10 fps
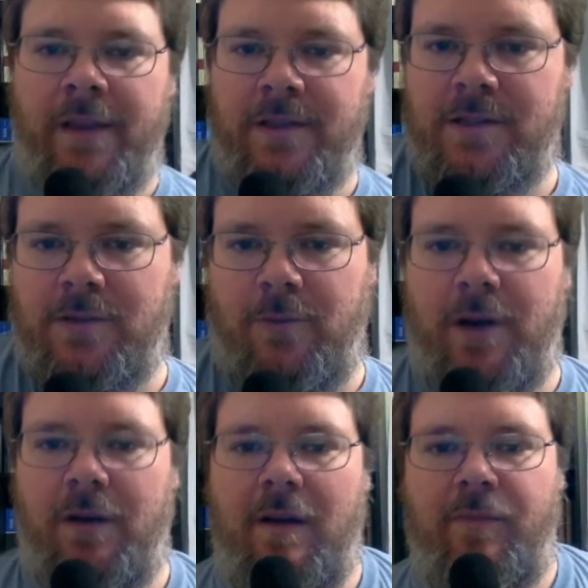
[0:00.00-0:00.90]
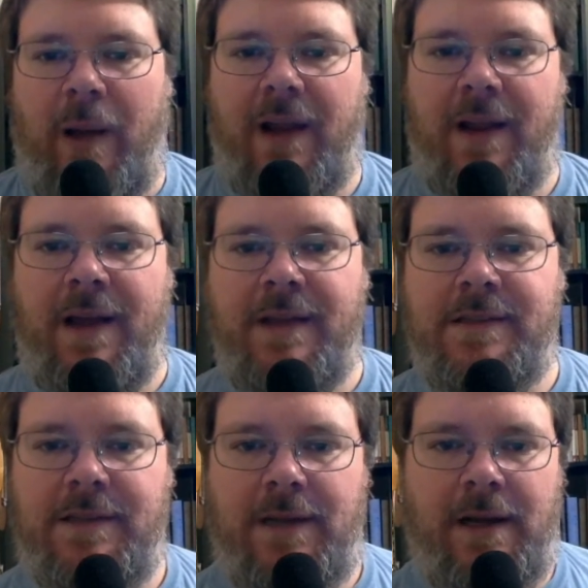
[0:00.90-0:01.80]
this is the Wine and Life
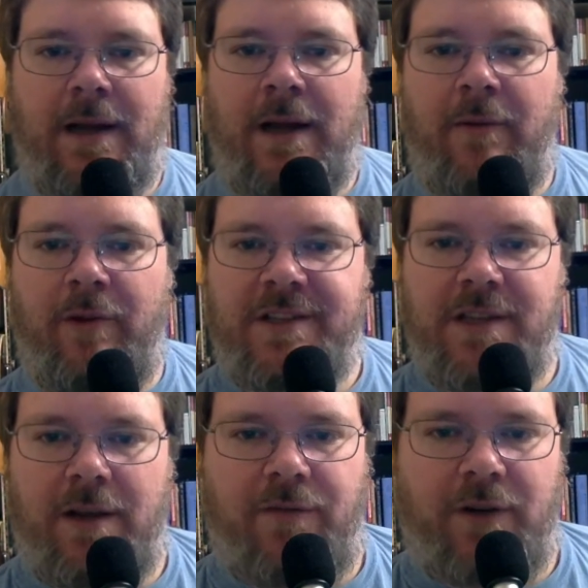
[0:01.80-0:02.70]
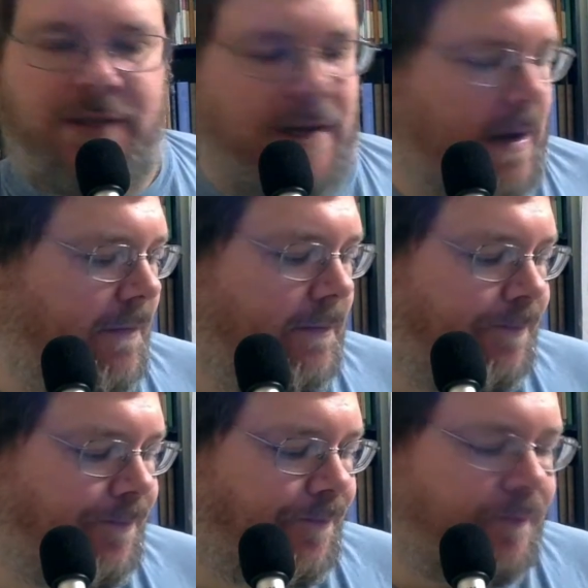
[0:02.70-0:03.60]
podcast. I want to say, first off,
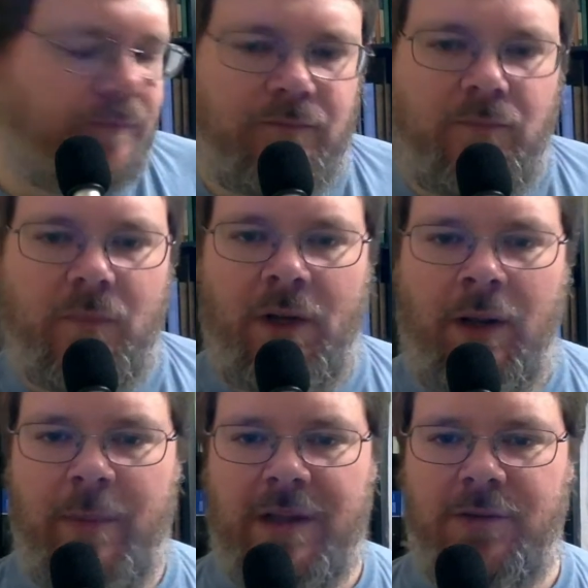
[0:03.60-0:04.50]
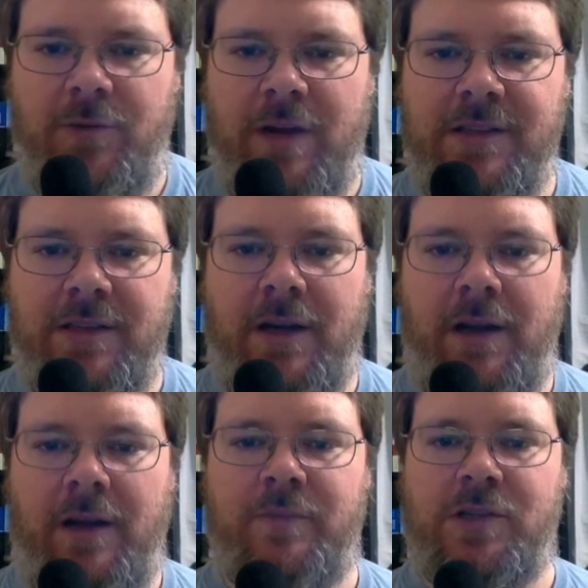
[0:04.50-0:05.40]
I'm Pastor Wes, and
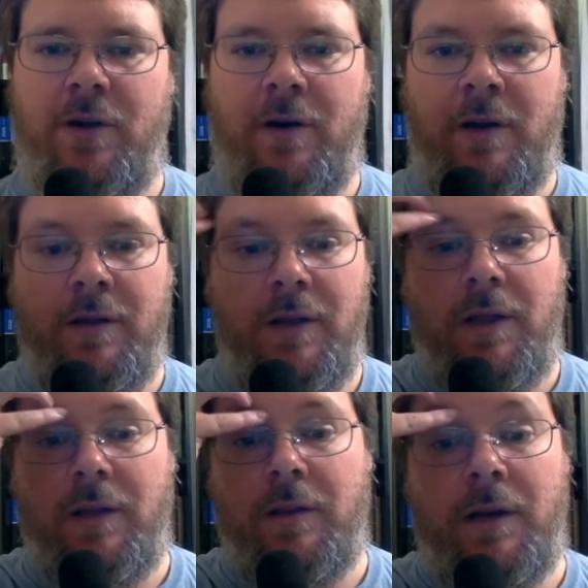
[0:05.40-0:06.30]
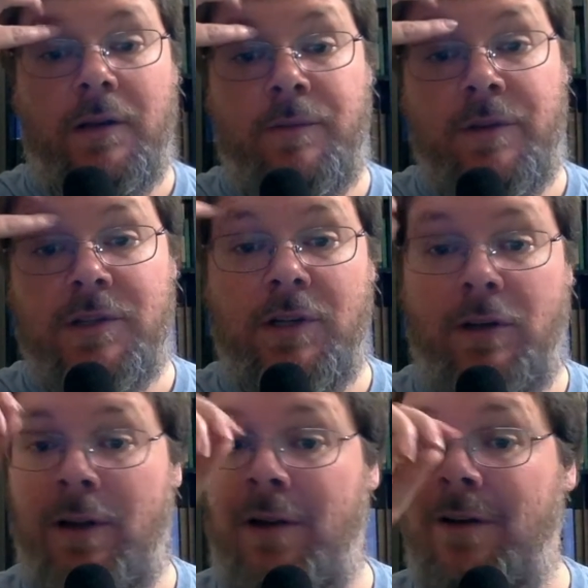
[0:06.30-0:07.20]
I am sorry that it has been
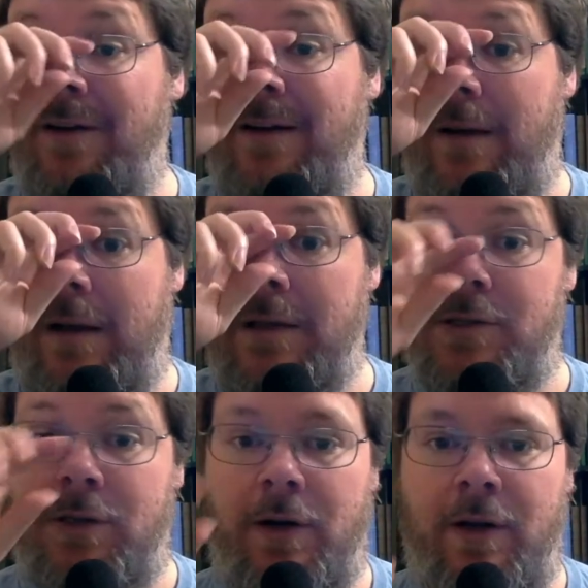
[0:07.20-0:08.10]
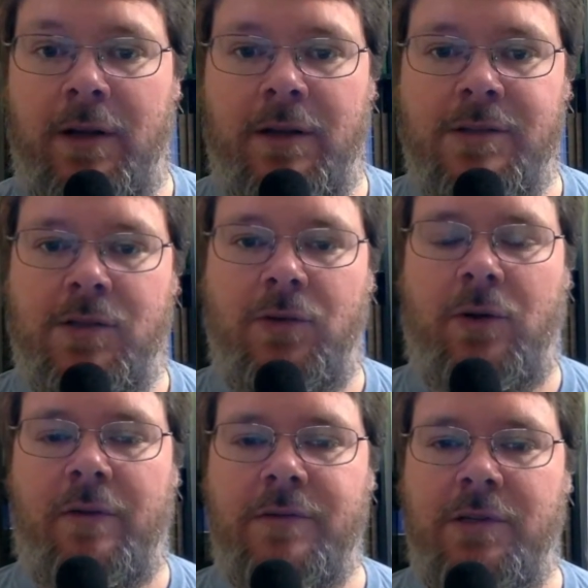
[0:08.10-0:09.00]
so long. I started
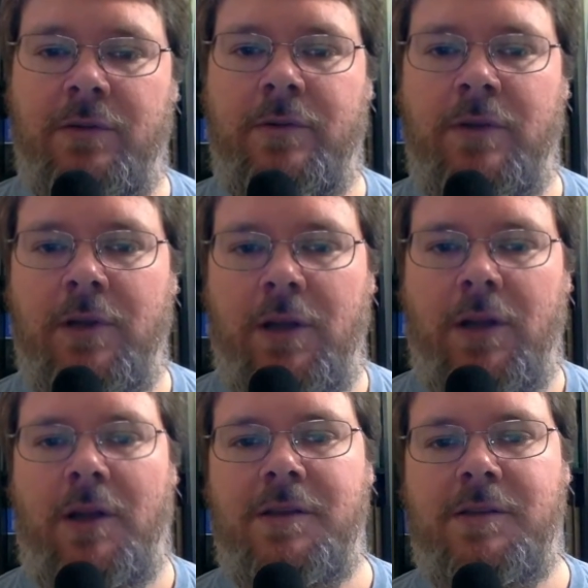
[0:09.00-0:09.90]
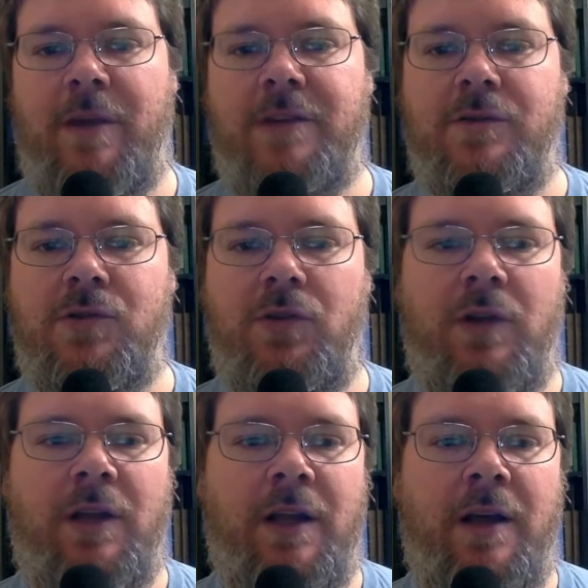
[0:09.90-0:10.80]
school. I was doing a semester school
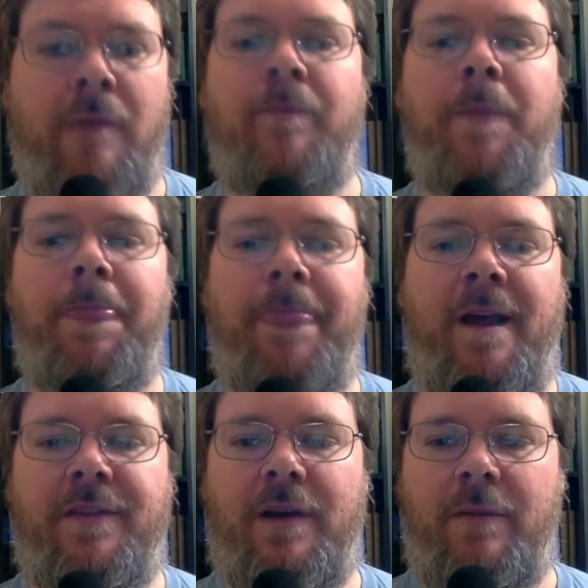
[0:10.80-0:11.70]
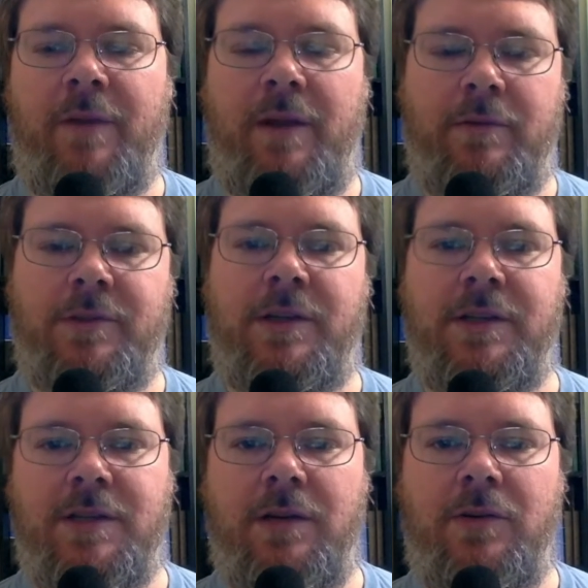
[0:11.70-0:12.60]
online. I thought I'd be able to
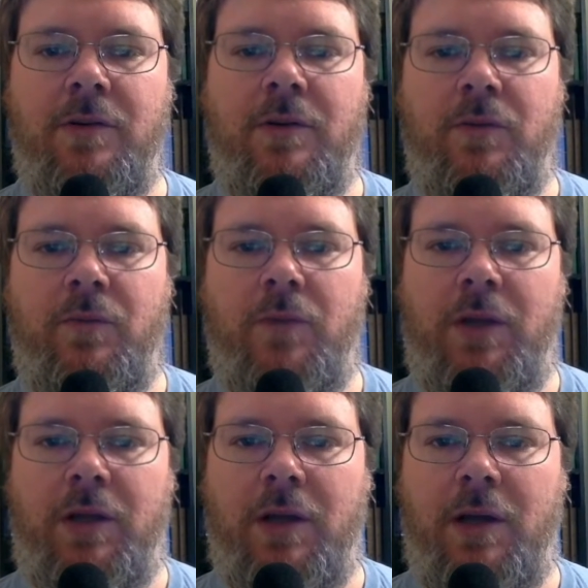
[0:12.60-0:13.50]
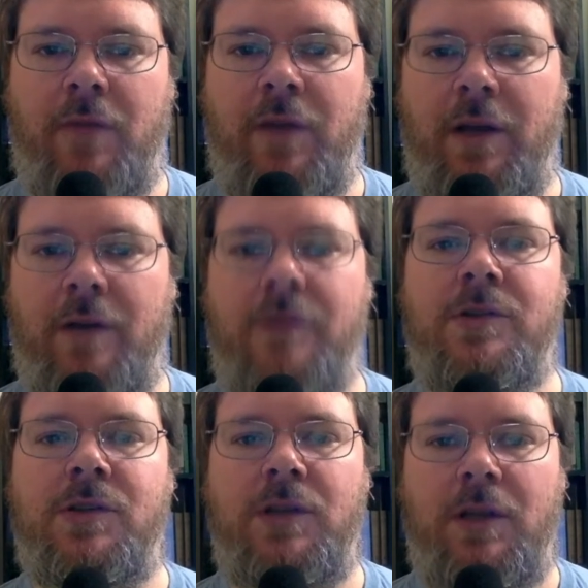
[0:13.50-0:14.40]
continue doing the
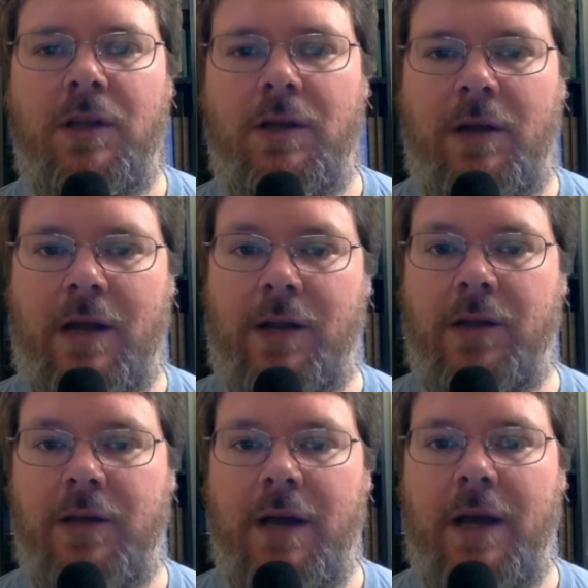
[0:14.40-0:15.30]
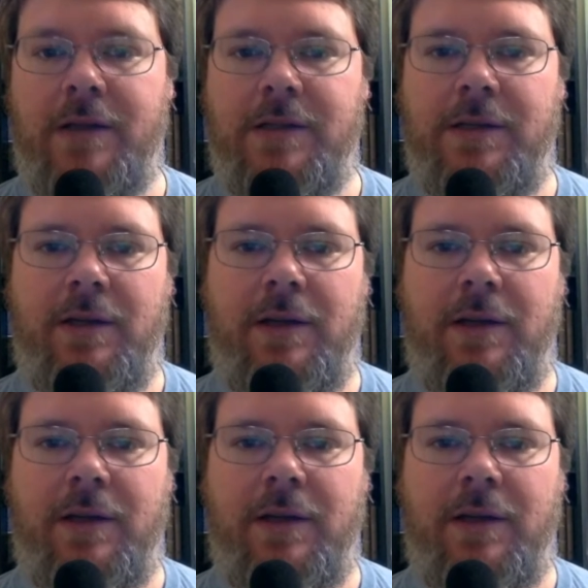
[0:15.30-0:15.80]
videos. I could not,